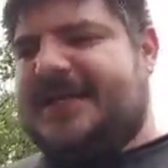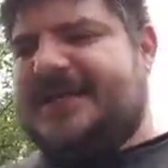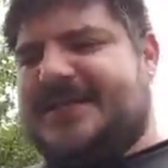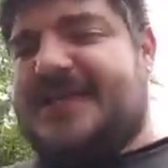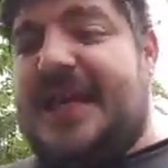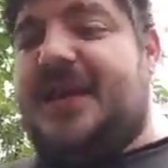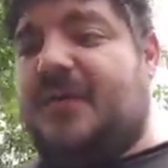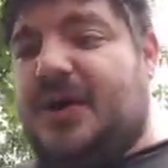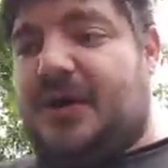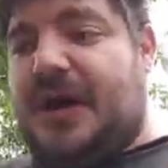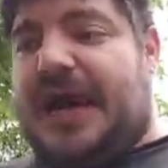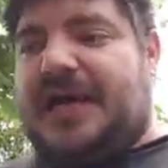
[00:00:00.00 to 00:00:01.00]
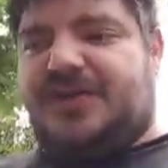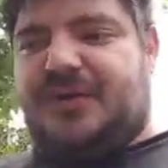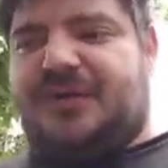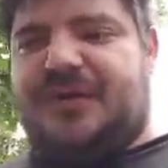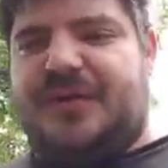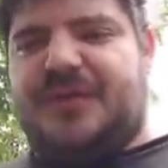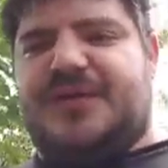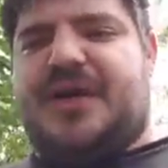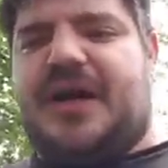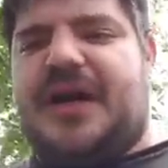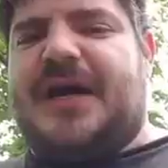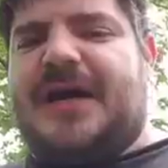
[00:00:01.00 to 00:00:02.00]
seeing what her actual views
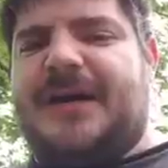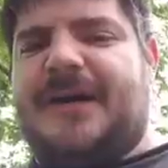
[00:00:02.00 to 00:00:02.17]
are